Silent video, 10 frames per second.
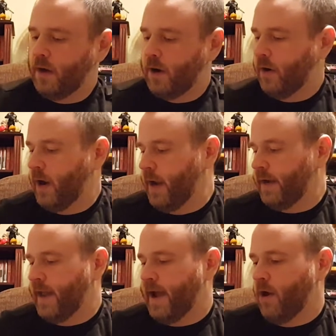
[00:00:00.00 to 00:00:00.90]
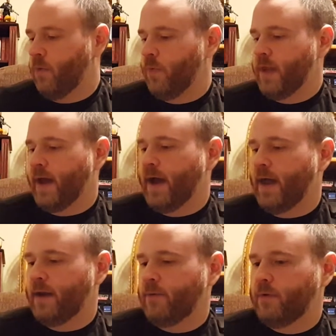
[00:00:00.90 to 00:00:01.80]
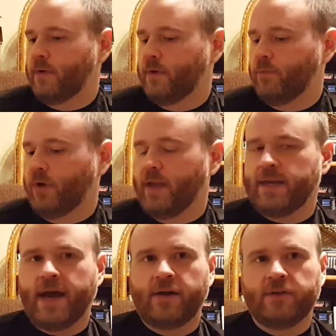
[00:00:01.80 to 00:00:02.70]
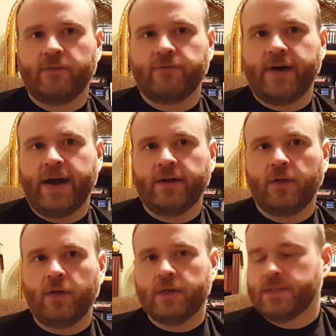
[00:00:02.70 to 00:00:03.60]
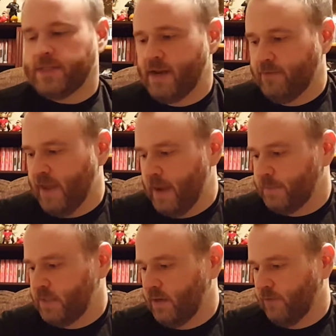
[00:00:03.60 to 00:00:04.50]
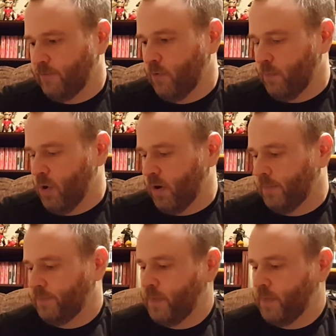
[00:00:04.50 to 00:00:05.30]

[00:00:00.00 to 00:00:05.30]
Alright, now we're getting down to the final set of games here. 4 more.